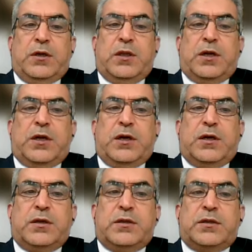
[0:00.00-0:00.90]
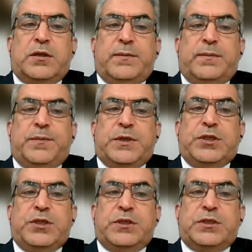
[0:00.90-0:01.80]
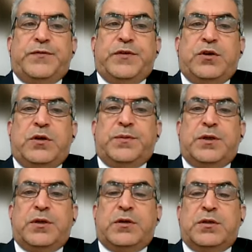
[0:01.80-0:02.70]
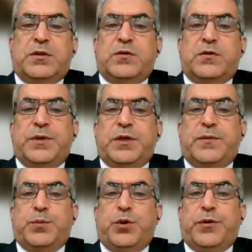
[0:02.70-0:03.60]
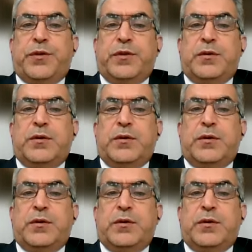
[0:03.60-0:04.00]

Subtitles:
There are some machines developed in order to make both